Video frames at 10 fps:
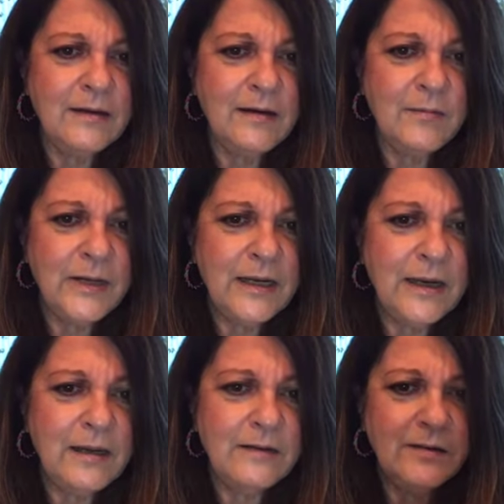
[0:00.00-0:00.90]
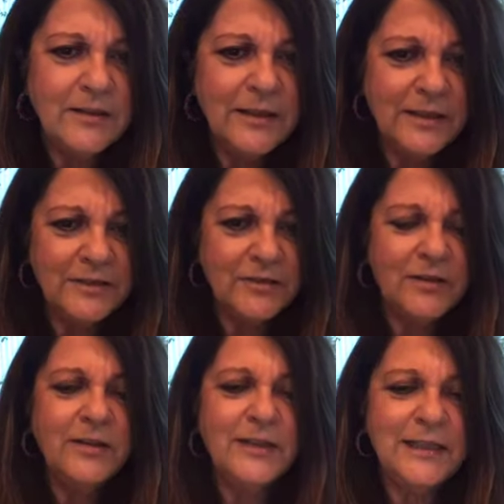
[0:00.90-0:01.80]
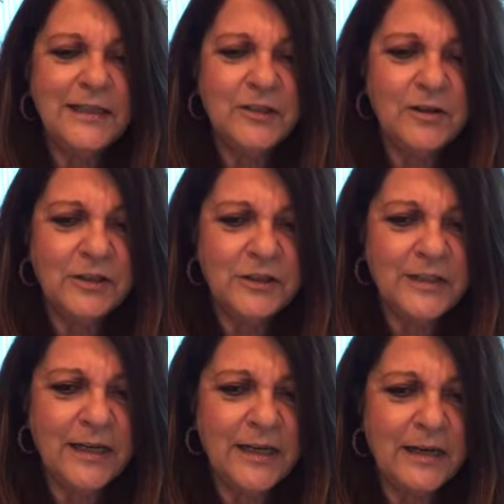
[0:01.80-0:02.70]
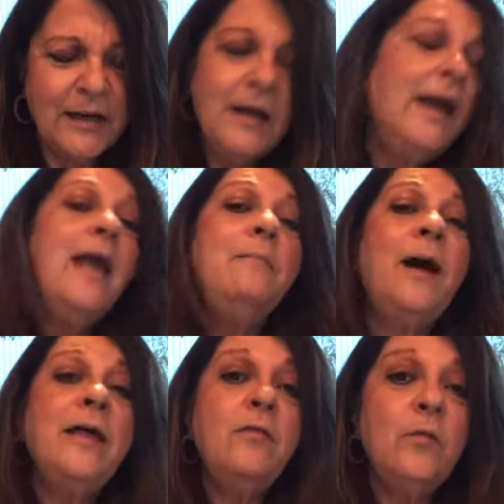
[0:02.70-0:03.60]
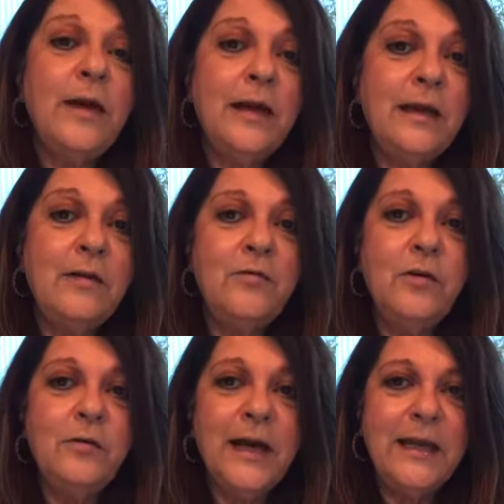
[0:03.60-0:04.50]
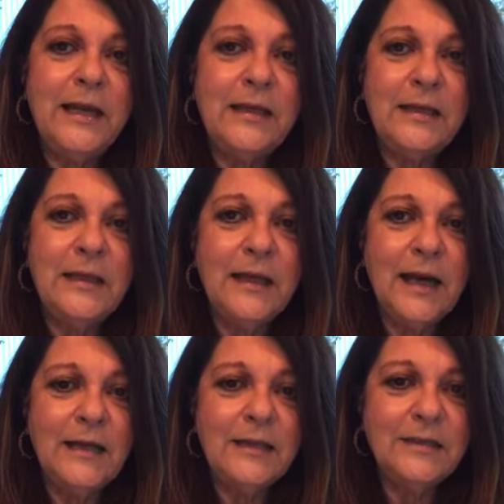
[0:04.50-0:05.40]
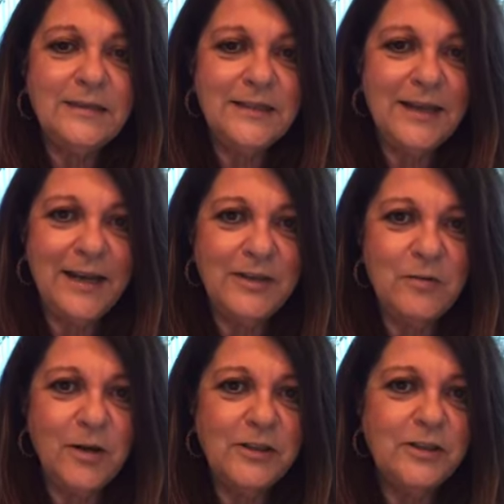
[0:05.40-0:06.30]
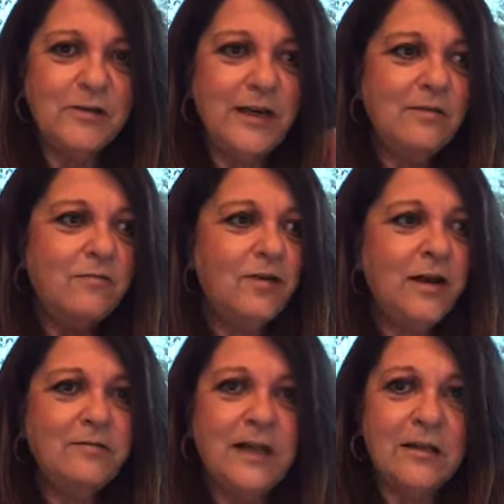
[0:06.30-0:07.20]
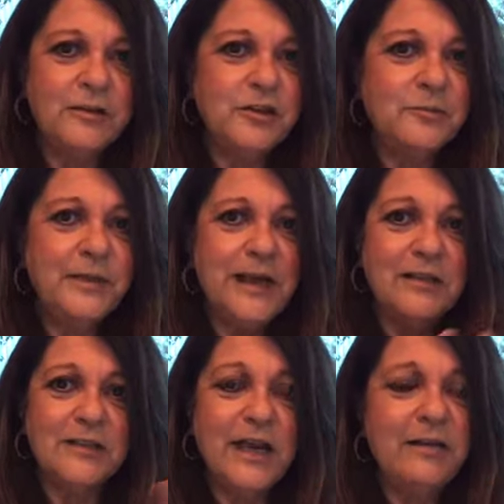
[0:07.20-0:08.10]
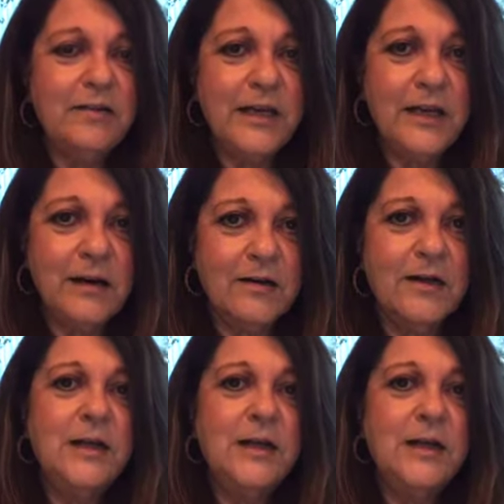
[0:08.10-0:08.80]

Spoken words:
Oh my God. Look at this one. Look at these questions I get. Hey, by the way, if you got anything out of this today and you want to donate $5, $3, I don't care,